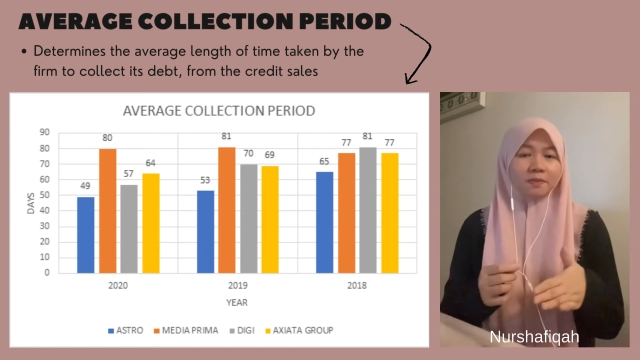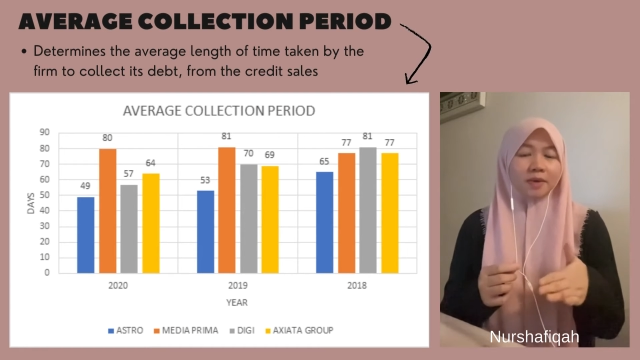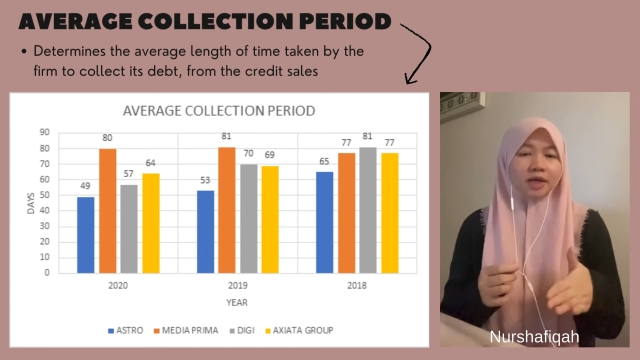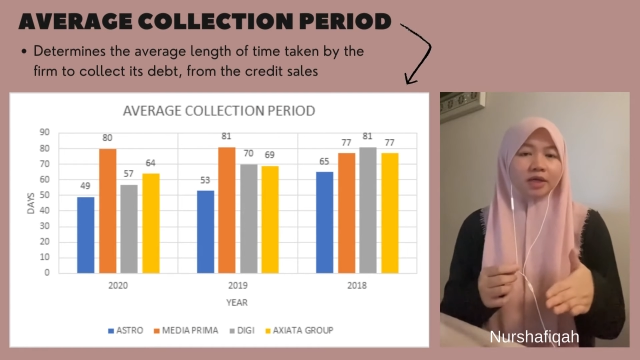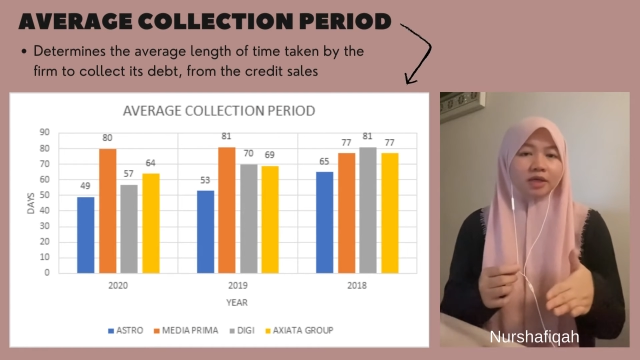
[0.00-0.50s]

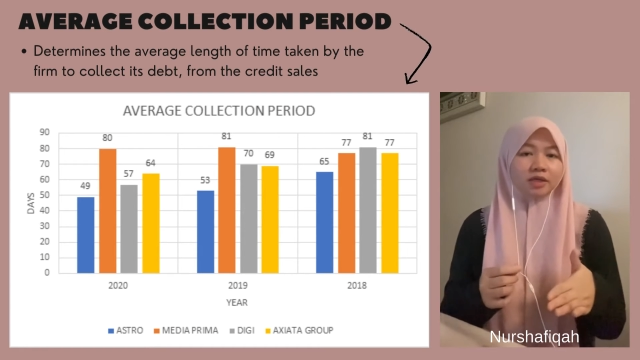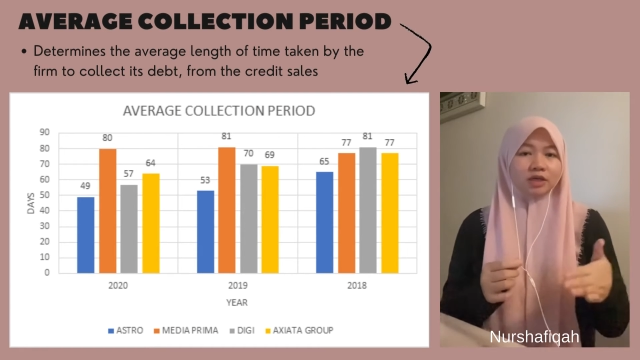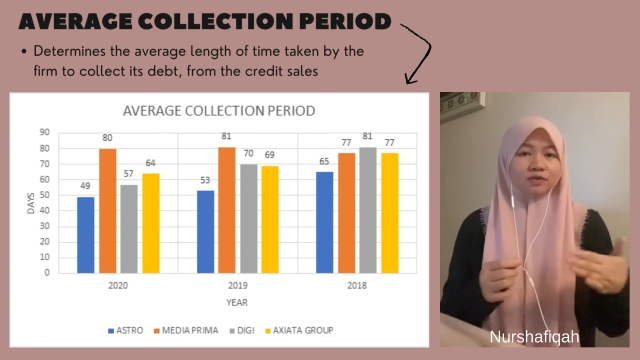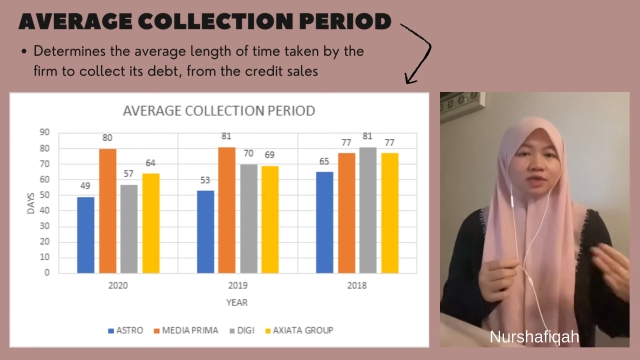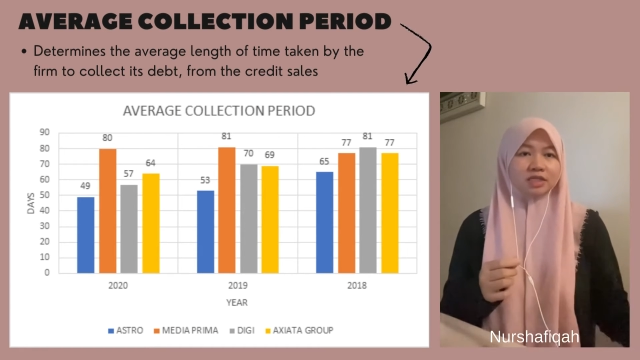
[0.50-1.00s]
by
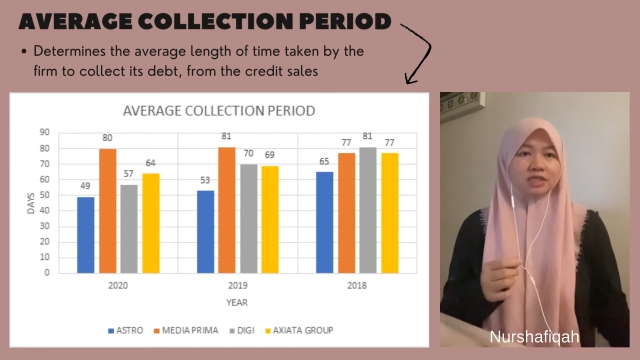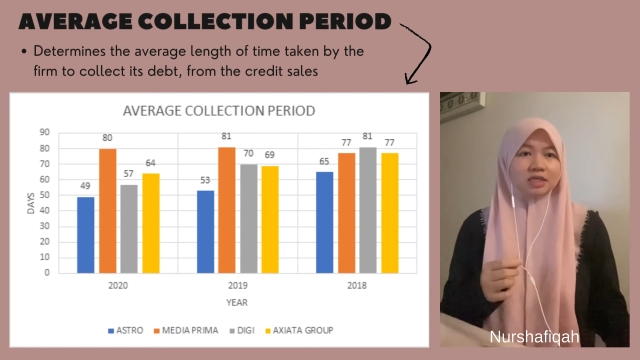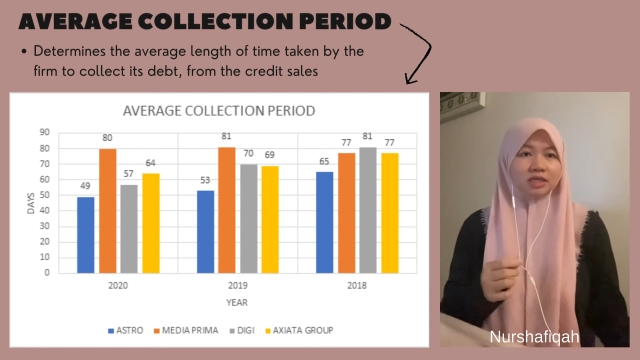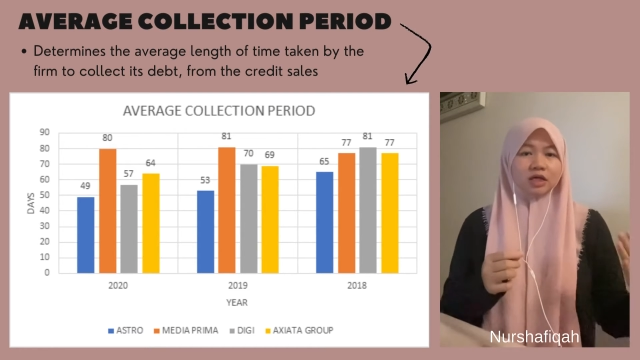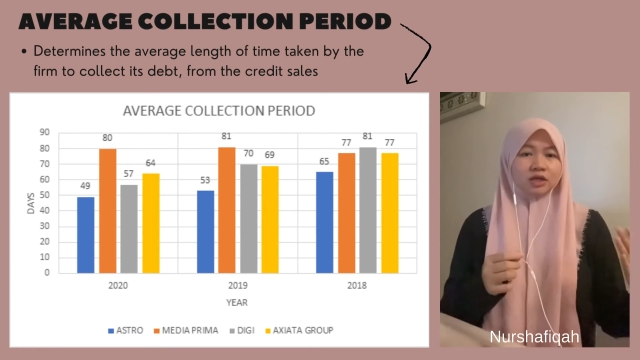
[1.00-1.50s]

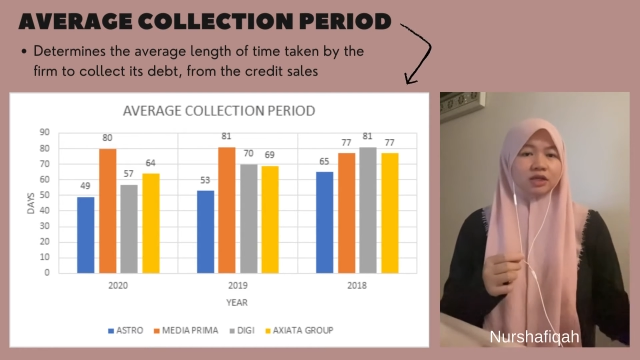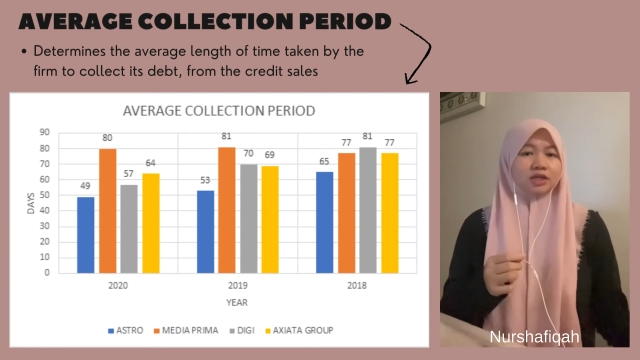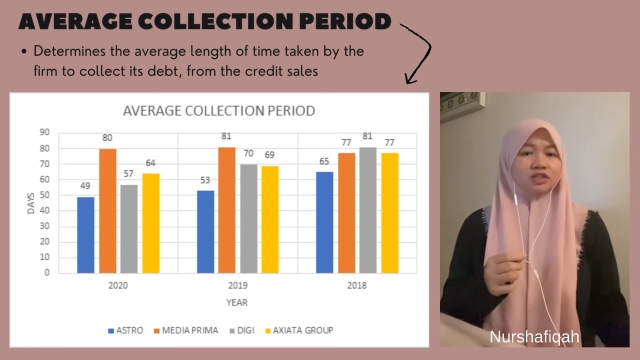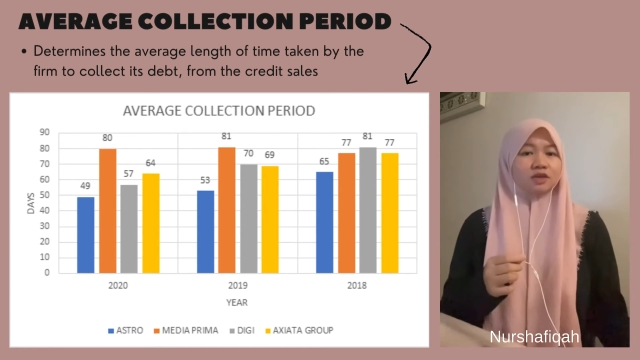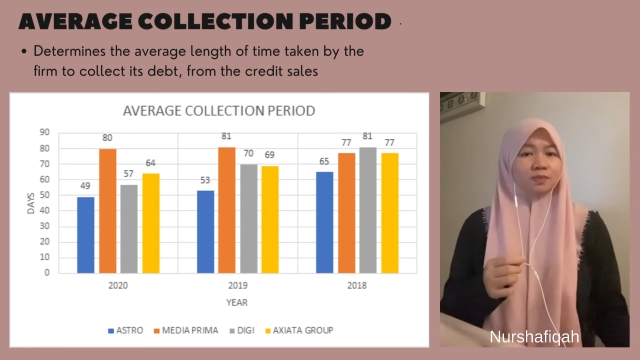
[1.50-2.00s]
decreasing
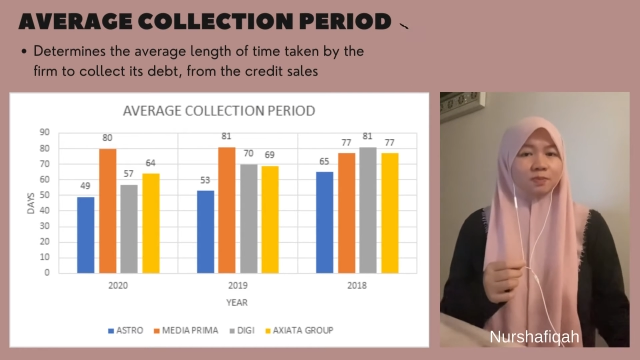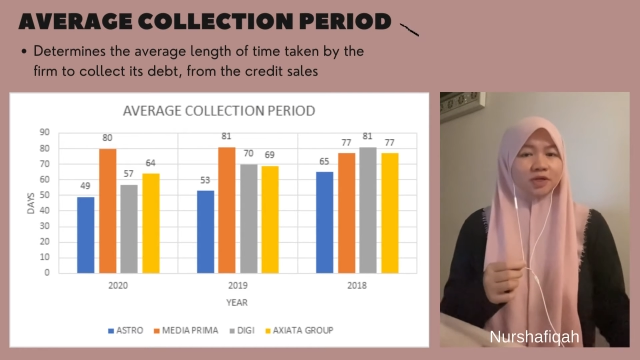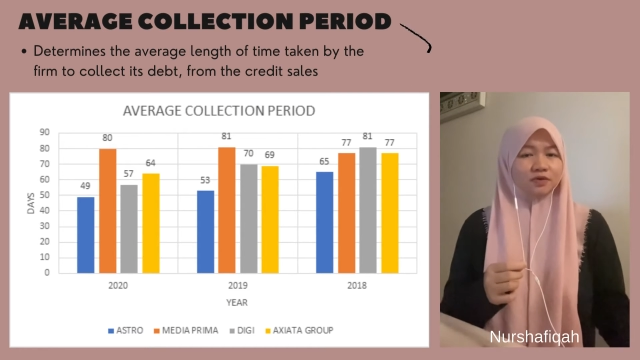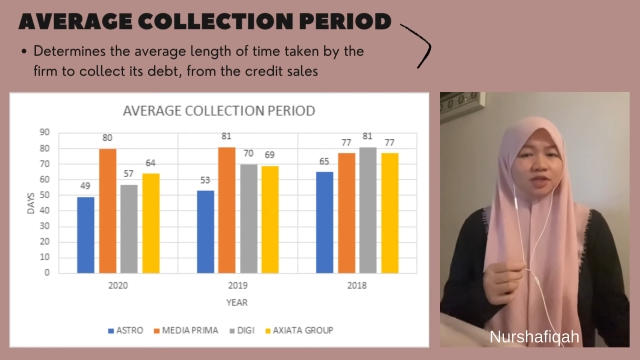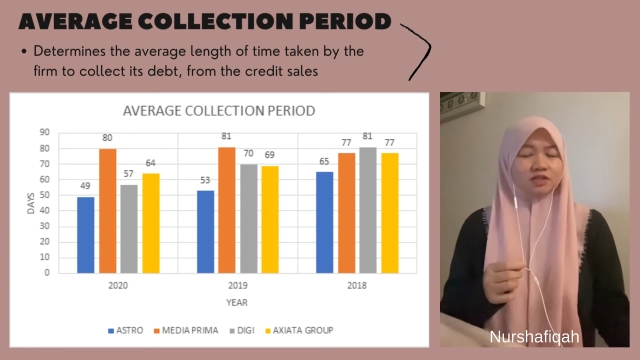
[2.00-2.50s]
collection
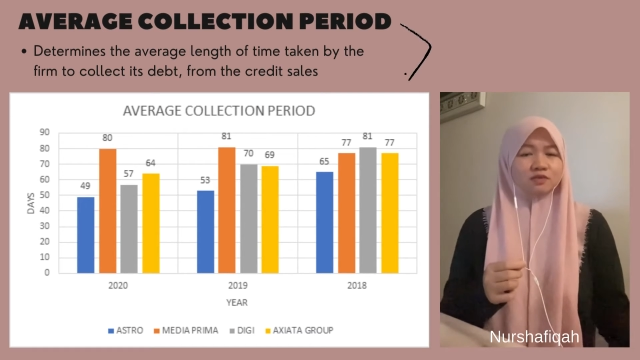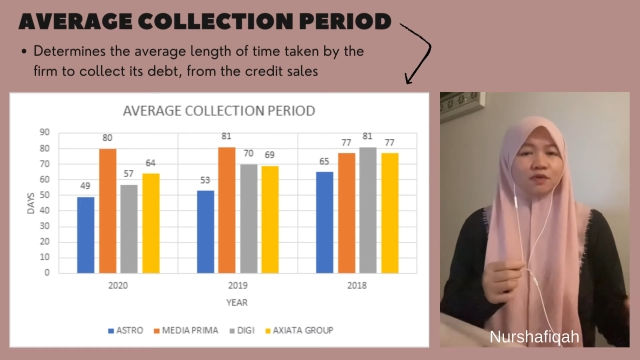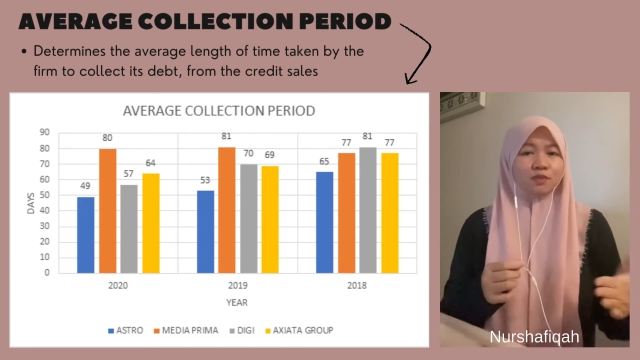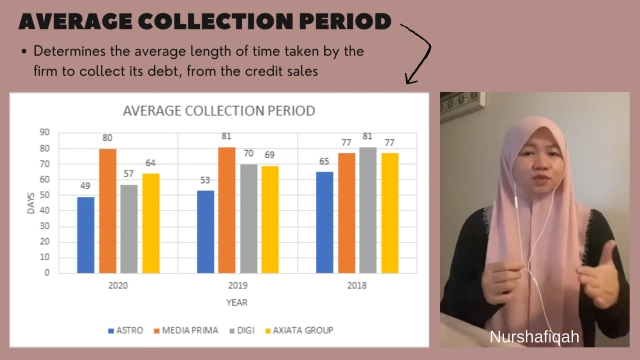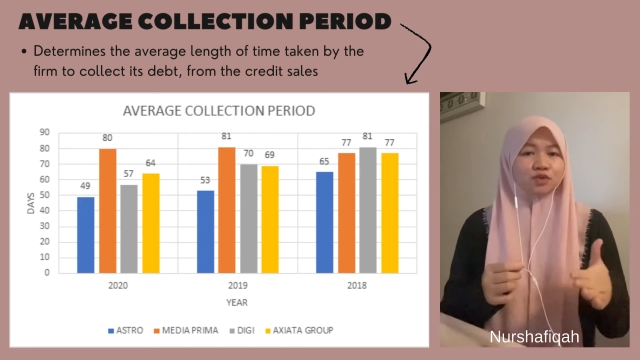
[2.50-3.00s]
periods
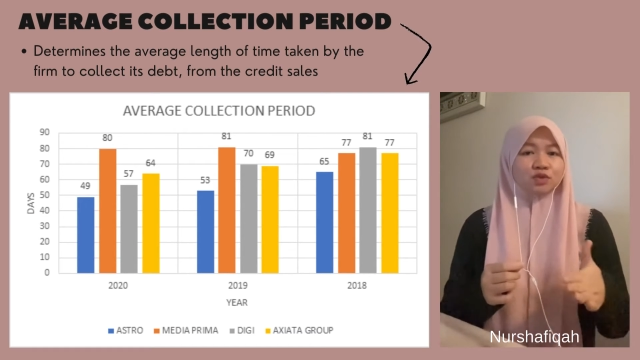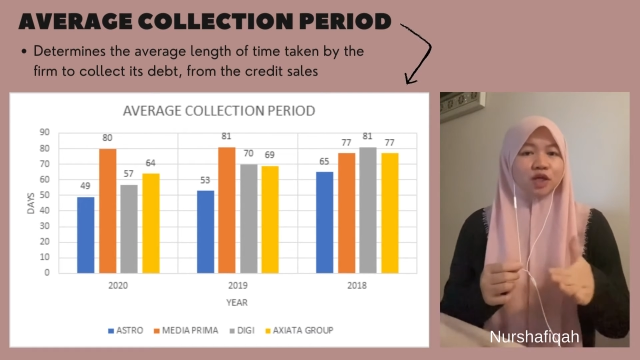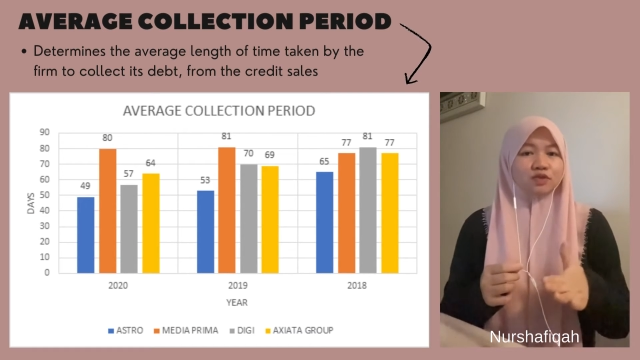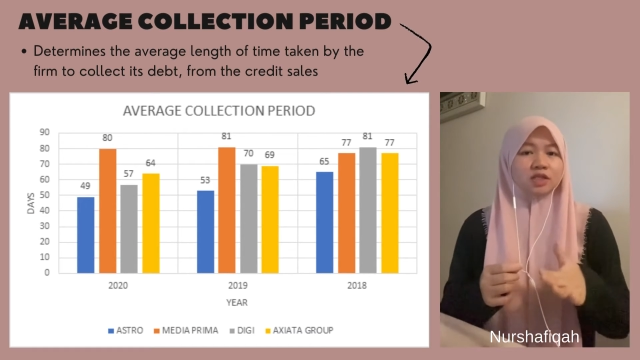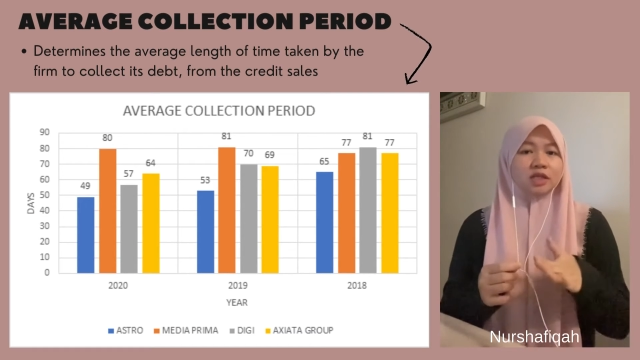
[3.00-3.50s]
from
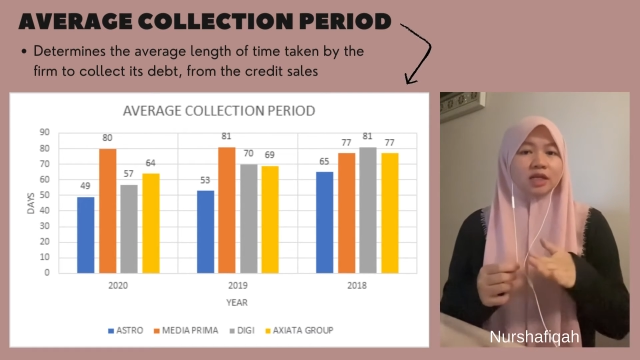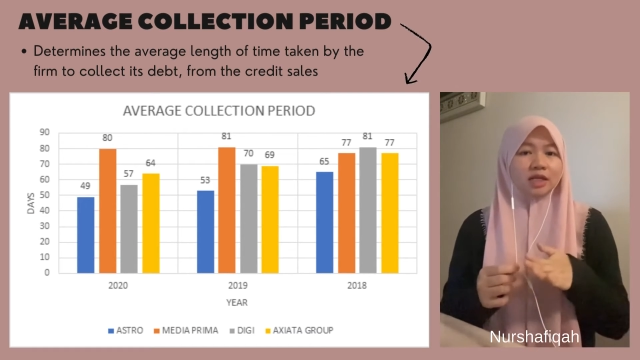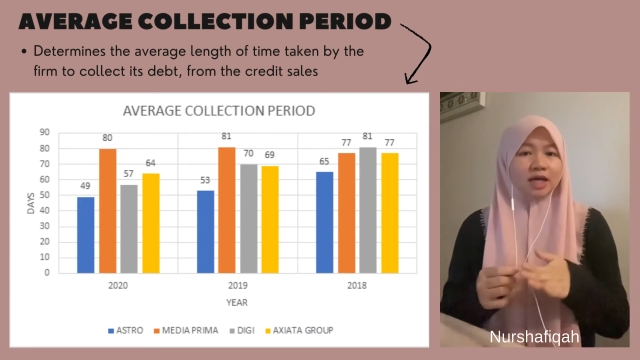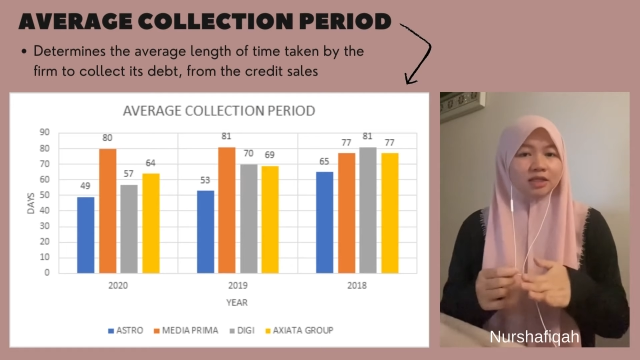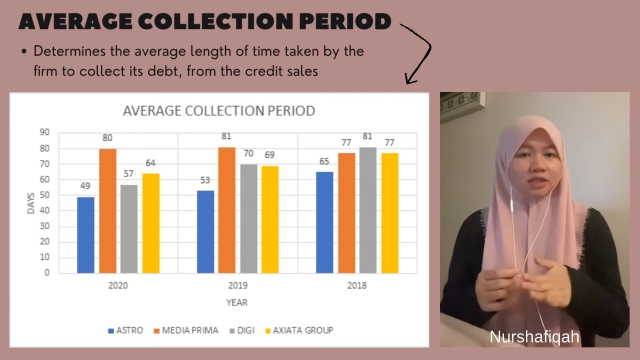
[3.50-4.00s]

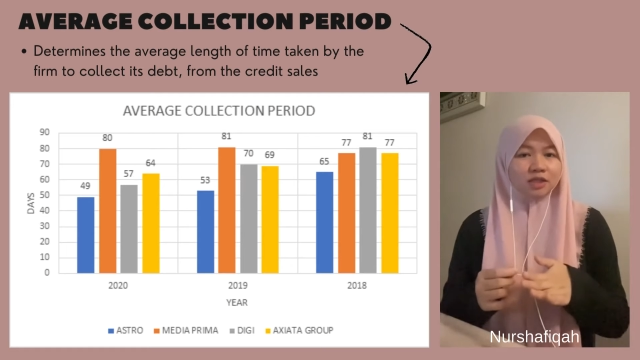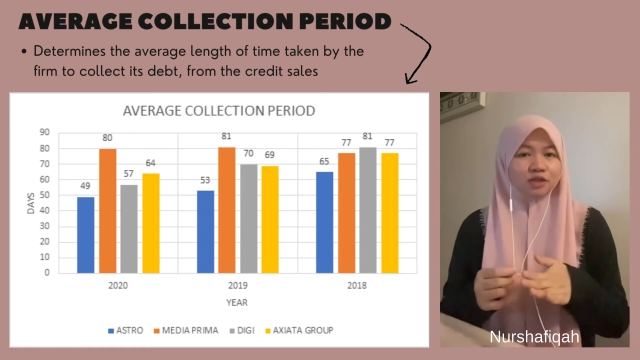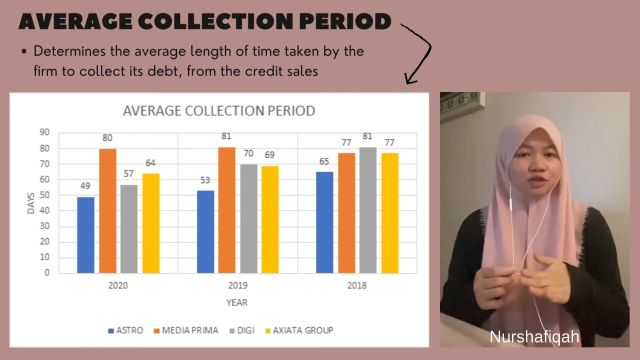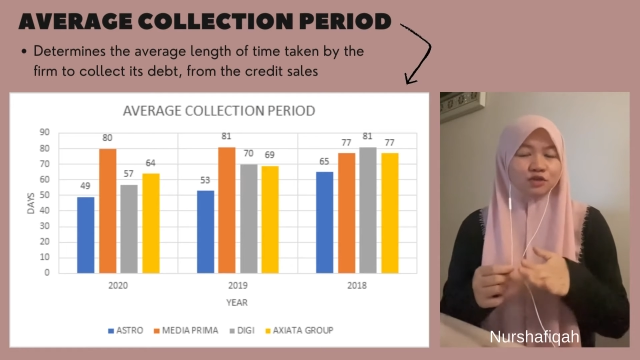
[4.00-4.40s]
2019